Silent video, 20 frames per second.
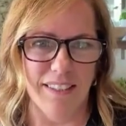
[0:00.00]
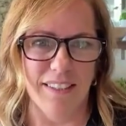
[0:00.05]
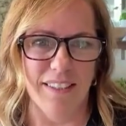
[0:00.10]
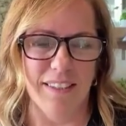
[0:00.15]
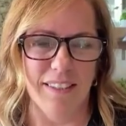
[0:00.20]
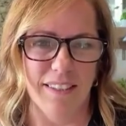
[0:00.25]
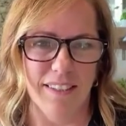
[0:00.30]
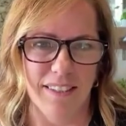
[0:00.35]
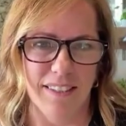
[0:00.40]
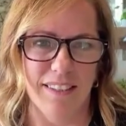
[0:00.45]

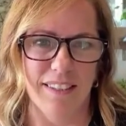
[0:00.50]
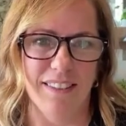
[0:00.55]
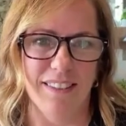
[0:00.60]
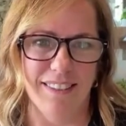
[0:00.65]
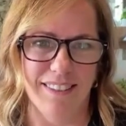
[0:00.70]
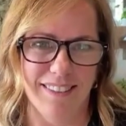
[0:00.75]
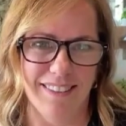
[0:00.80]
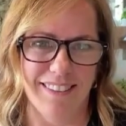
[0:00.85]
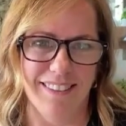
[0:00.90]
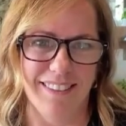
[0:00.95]

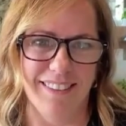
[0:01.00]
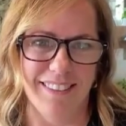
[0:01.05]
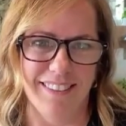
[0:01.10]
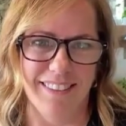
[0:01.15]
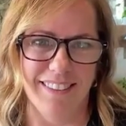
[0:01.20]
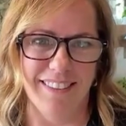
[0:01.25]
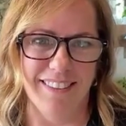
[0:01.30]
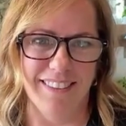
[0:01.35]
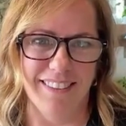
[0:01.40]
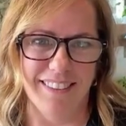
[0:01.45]

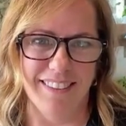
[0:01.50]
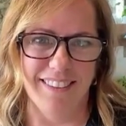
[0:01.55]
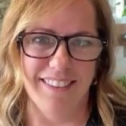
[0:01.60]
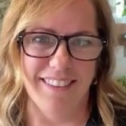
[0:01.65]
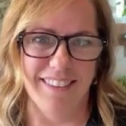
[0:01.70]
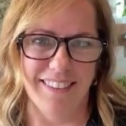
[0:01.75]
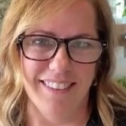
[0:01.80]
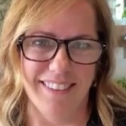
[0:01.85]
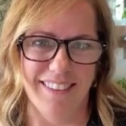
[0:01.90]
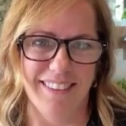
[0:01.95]

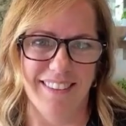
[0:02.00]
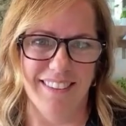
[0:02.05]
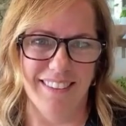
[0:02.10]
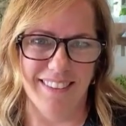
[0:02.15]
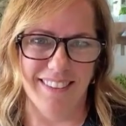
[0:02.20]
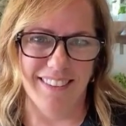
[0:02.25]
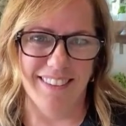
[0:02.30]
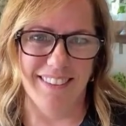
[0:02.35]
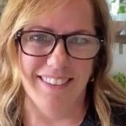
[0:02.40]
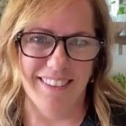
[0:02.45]

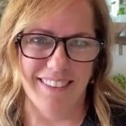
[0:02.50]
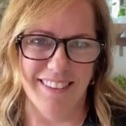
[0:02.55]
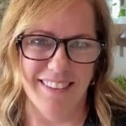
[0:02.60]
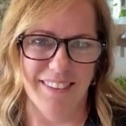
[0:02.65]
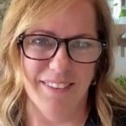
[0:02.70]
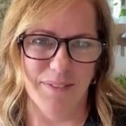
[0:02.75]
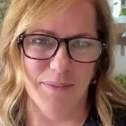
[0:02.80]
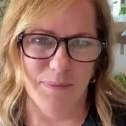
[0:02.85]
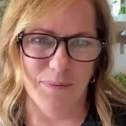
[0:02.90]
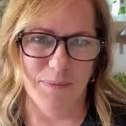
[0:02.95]

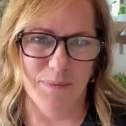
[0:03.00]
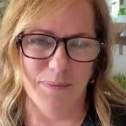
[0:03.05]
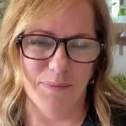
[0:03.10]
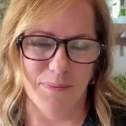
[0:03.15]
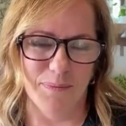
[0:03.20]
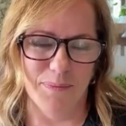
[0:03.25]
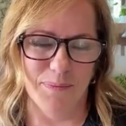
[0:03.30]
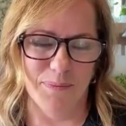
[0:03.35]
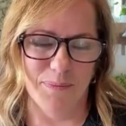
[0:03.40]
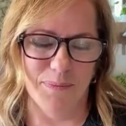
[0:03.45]

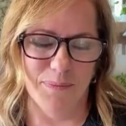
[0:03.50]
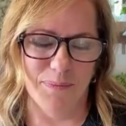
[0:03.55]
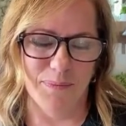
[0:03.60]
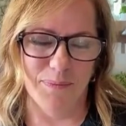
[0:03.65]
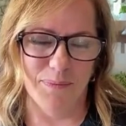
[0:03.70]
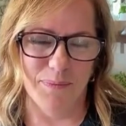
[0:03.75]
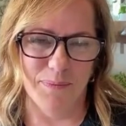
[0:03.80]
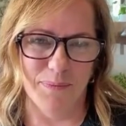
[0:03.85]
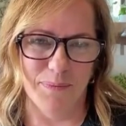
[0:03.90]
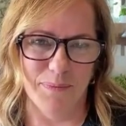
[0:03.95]

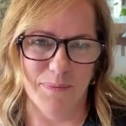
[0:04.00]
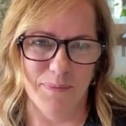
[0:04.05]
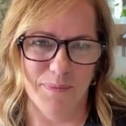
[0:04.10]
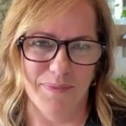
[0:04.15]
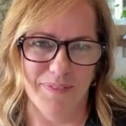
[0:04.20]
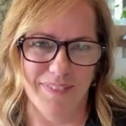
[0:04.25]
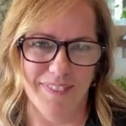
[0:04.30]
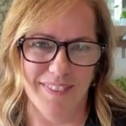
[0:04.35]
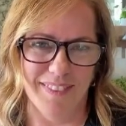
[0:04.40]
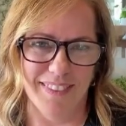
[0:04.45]

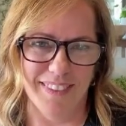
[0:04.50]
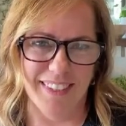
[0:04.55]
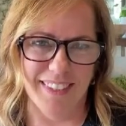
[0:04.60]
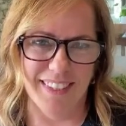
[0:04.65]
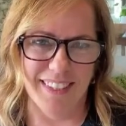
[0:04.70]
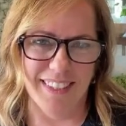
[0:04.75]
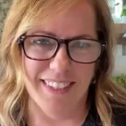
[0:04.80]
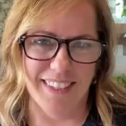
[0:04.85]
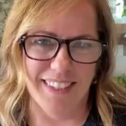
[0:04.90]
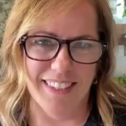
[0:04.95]

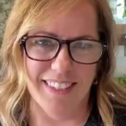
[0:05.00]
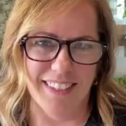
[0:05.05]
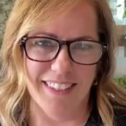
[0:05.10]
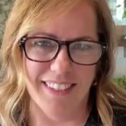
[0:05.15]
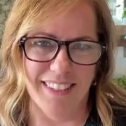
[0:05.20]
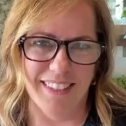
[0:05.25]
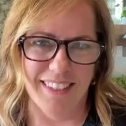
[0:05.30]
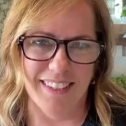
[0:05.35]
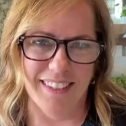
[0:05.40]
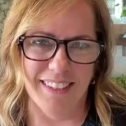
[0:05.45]

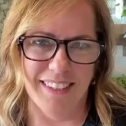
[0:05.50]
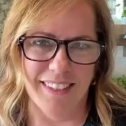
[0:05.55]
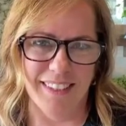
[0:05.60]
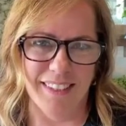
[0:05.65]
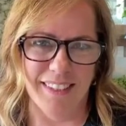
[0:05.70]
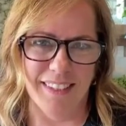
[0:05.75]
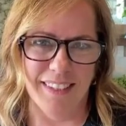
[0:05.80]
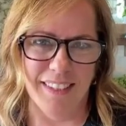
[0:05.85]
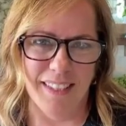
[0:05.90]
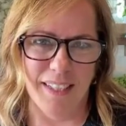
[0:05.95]

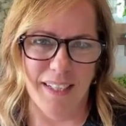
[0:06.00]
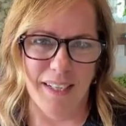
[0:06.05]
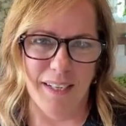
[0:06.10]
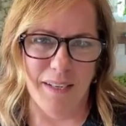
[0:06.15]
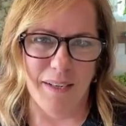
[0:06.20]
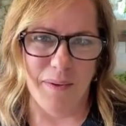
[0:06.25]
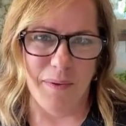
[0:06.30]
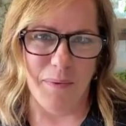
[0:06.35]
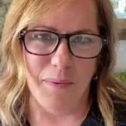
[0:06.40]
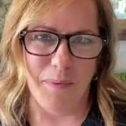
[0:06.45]

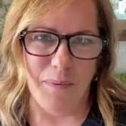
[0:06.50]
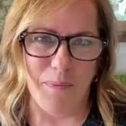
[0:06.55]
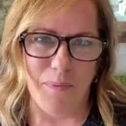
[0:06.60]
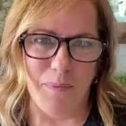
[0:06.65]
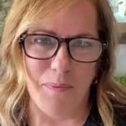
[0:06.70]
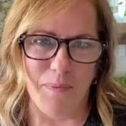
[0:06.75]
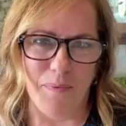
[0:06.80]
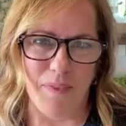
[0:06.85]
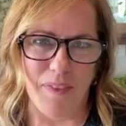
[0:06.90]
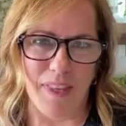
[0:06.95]

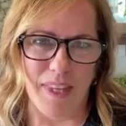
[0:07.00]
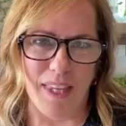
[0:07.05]
(not speaking)